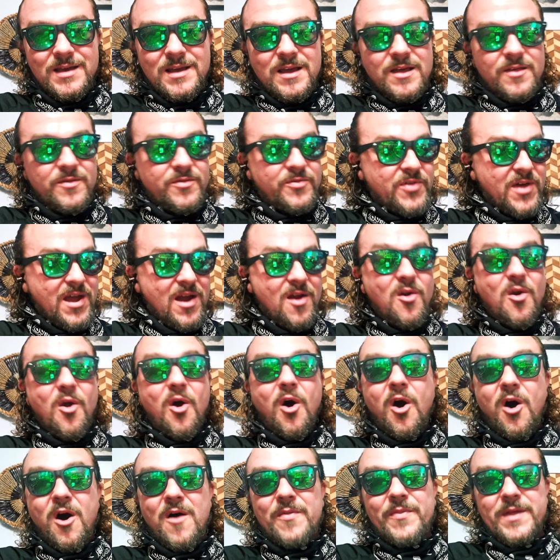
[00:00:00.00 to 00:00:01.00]
they're
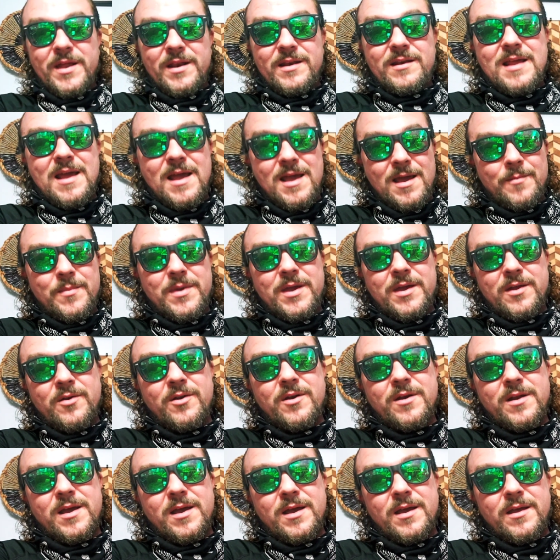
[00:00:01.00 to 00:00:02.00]
on the damn
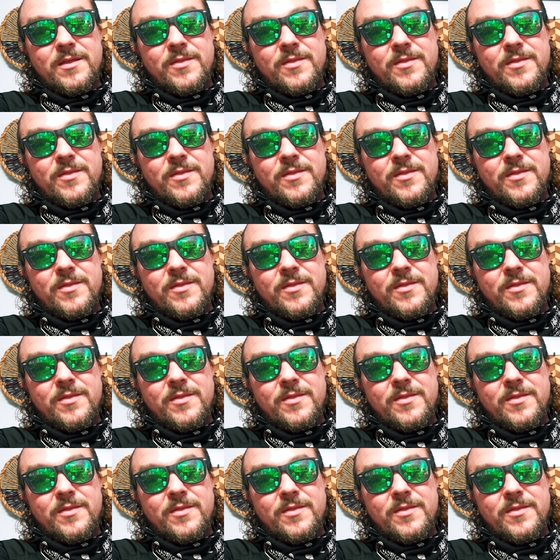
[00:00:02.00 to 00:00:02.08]
internet.